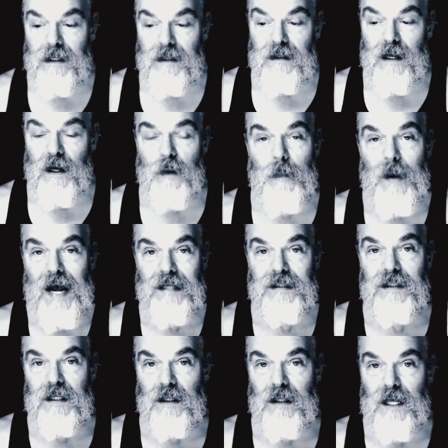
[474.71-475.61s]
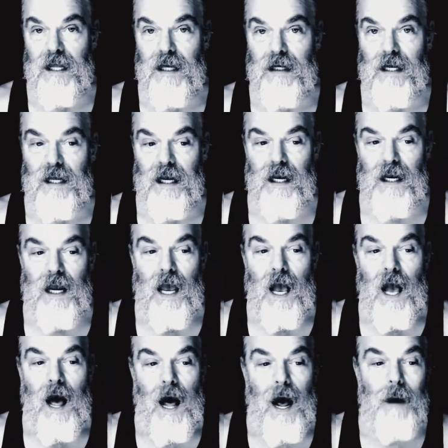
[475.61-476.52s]
their masculinity.
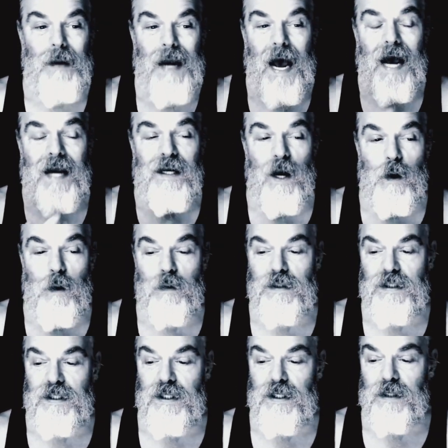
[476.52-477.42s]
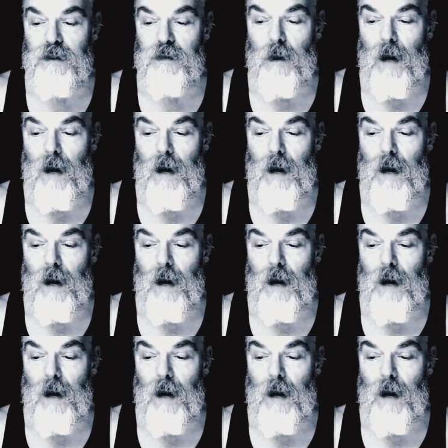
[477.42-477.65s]
I mean, I go to